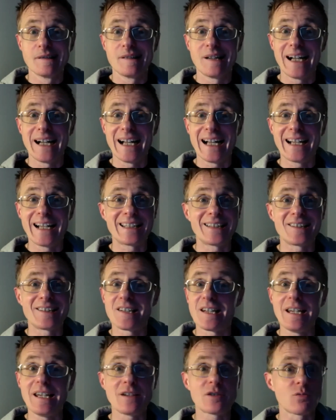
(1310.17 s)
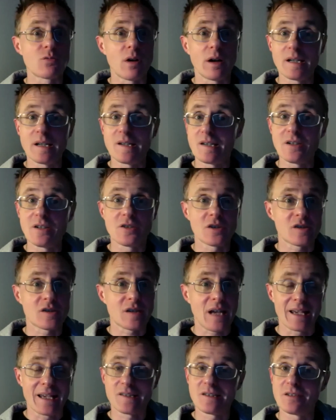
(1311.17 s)
and his writing just
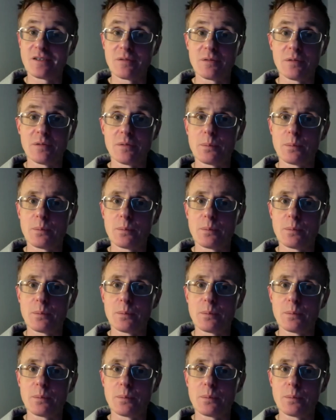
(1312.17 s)
hasn't